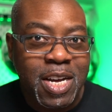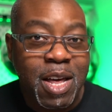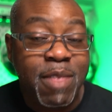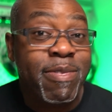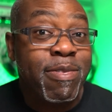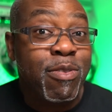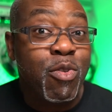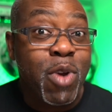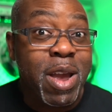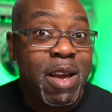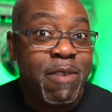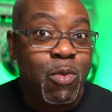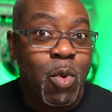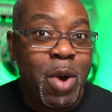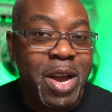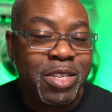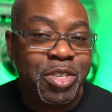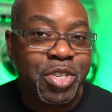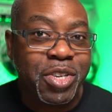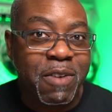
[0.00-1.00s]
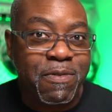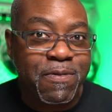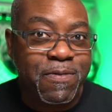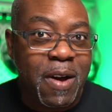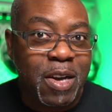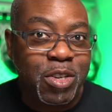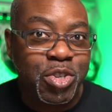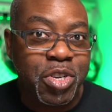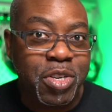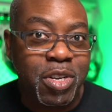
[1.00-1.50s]
3 of which are
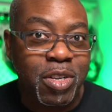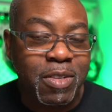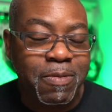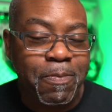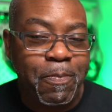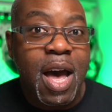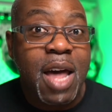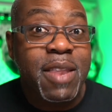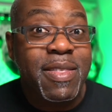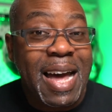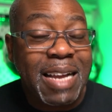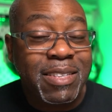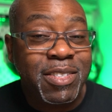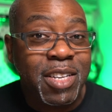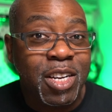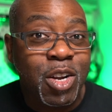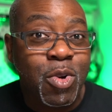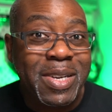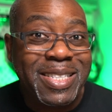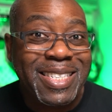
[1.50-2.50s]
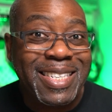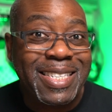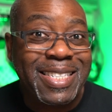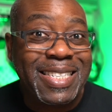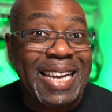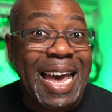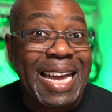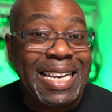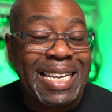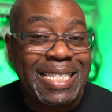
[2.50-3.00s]
functional, and that's the
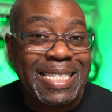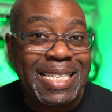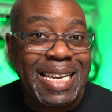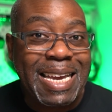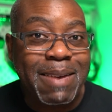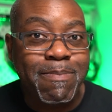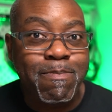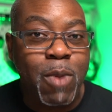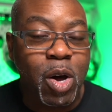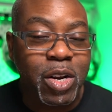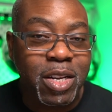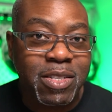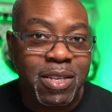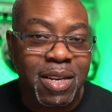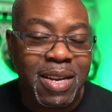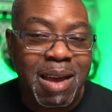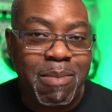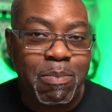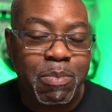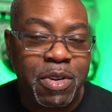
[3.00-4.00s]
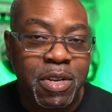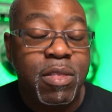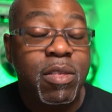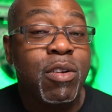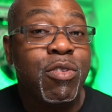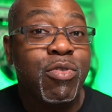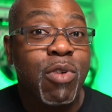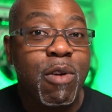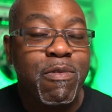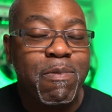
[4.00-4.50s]
Qantas LED monitor lamp, the
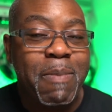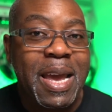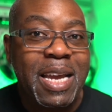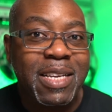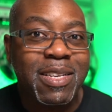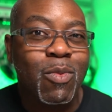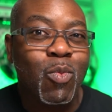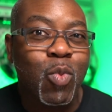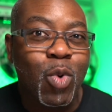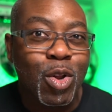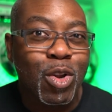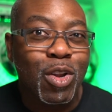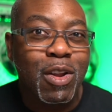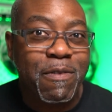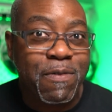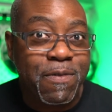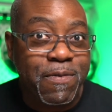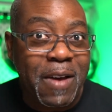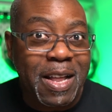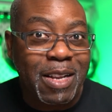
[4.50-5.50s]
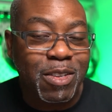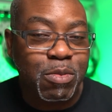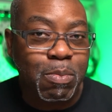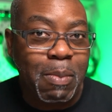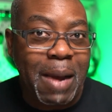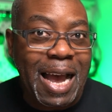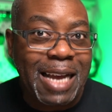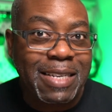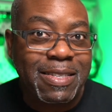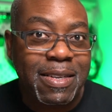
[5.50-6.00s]
Grovemade wool felt
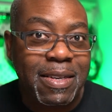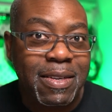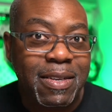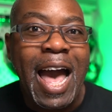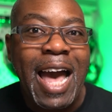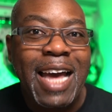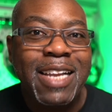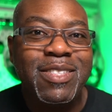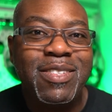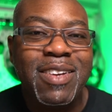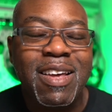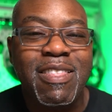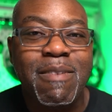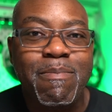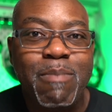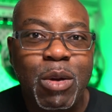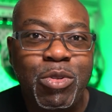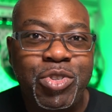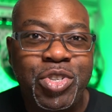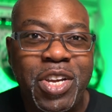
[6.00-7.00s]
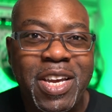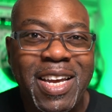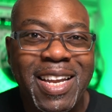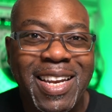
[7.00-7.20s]
mat, and the Moshi